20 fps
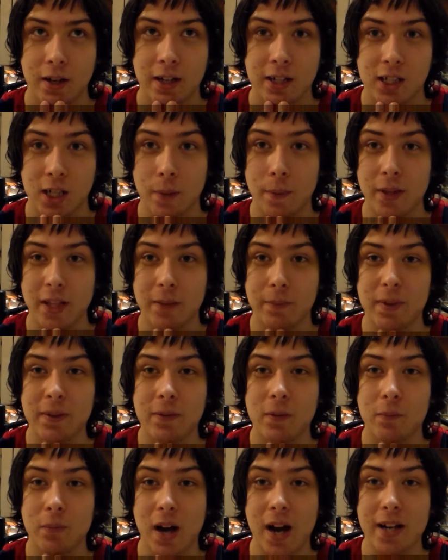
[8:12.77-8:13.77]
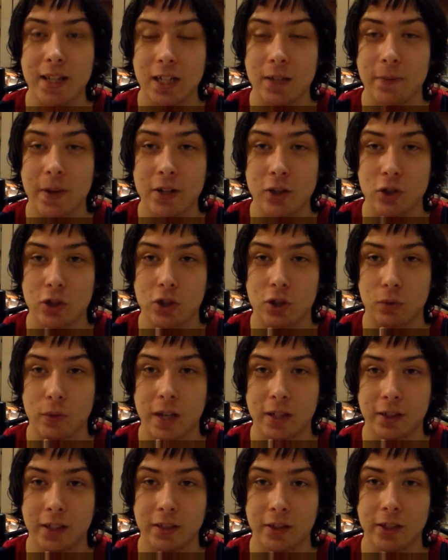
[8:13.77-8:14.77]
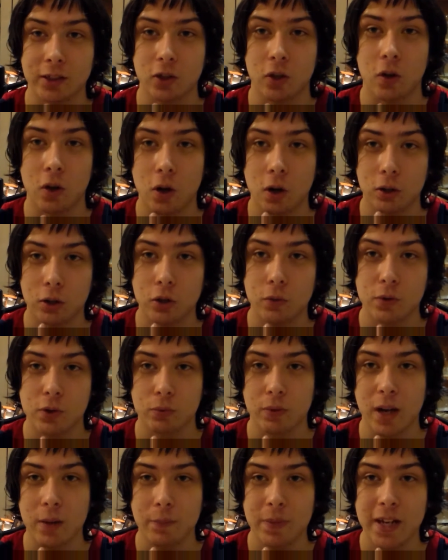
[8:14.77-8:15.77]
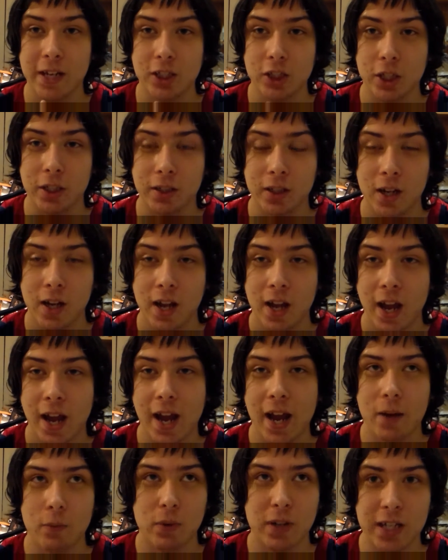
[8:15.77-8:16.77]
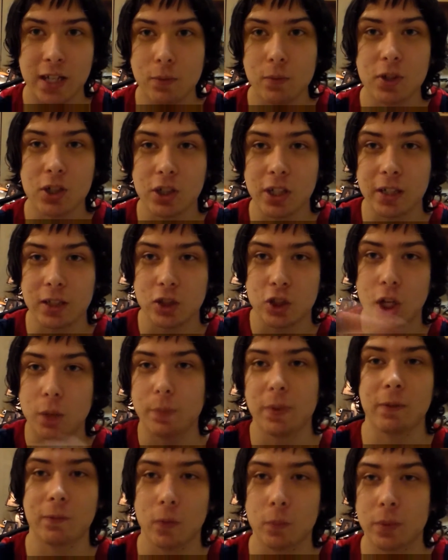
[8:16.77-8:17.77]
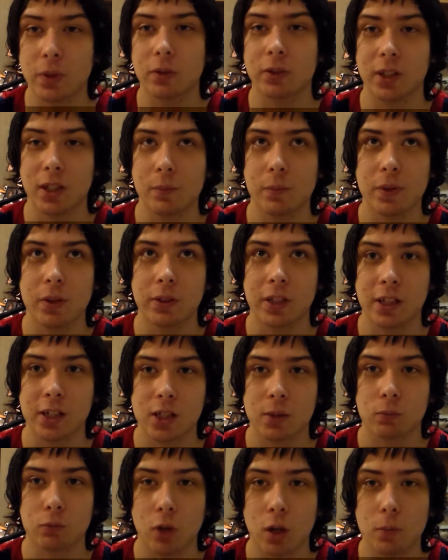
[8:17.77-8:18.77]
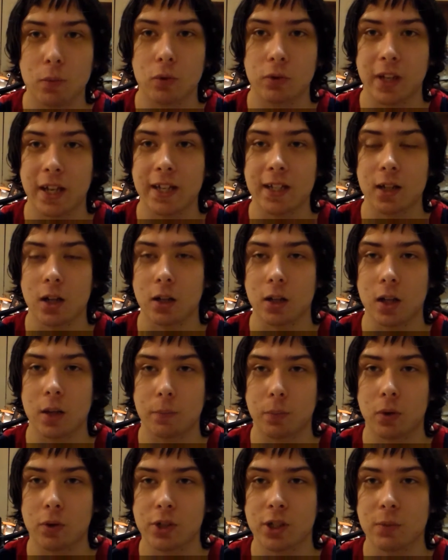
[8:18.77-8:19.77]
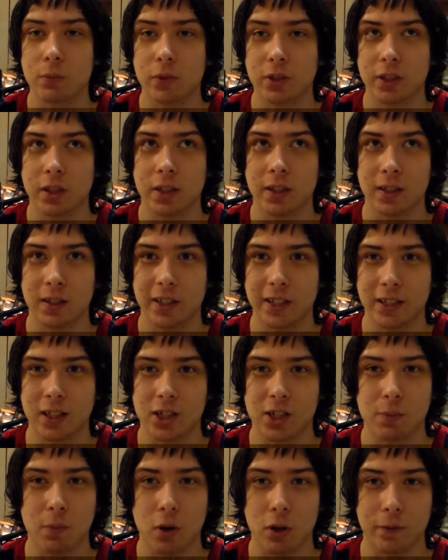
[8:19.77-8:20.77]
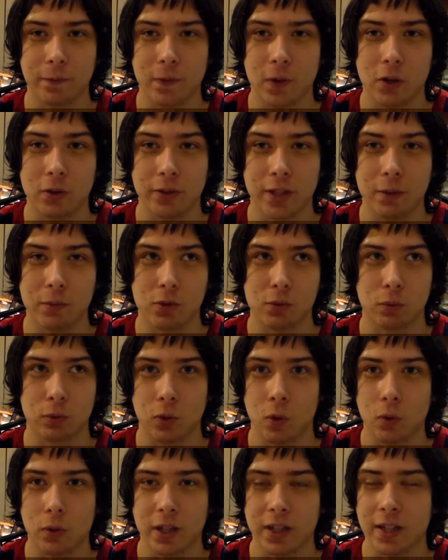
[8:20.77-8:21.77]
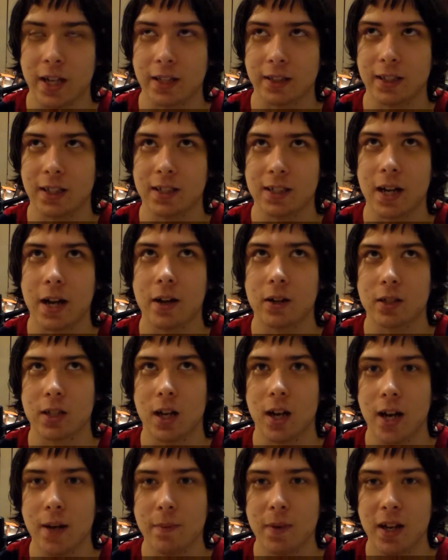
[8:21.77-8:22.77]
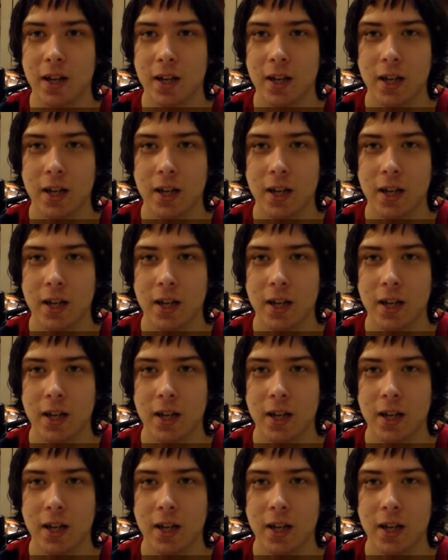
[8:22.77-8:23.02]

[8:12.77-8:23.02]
Some of them even by the Avengers directly, like the Hulk who was rampaging. When he was like jumping from building to building, some rubble landed on a person with a smartphone that was recording that the entire time.